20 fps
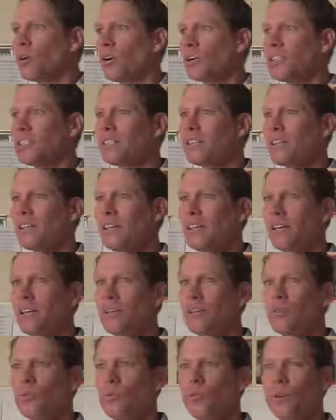words,
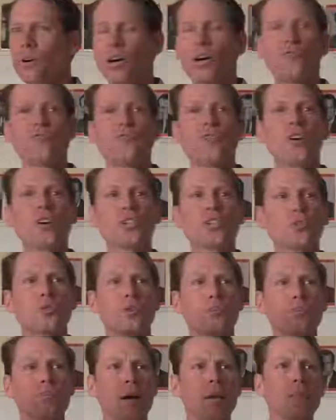her
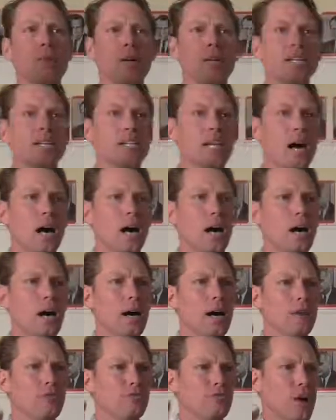first memories
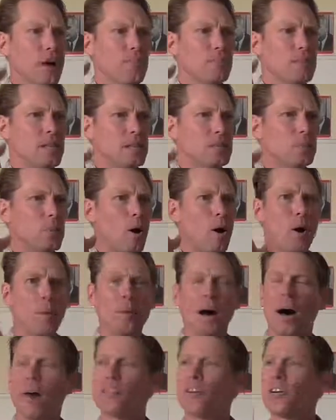from this
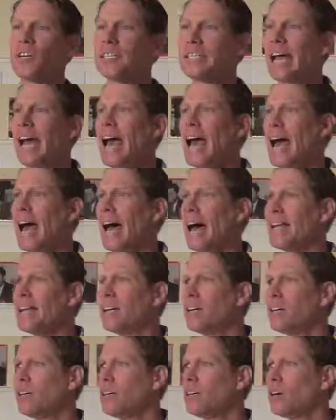poem of her
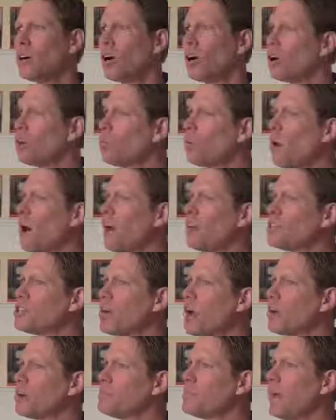dad are what?
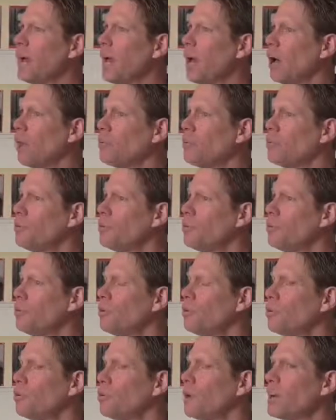Jot them down.
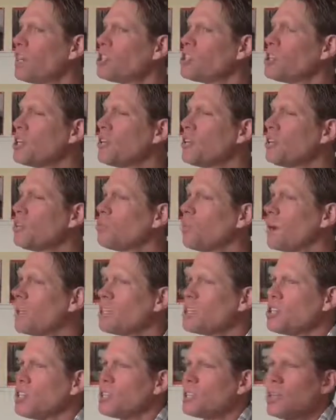What does she what
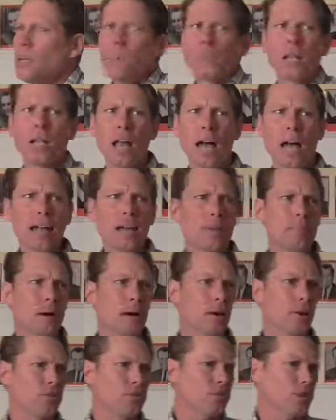does she seem to like
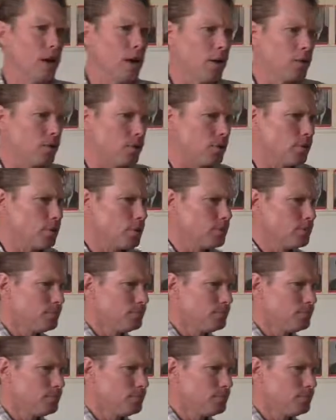about her father?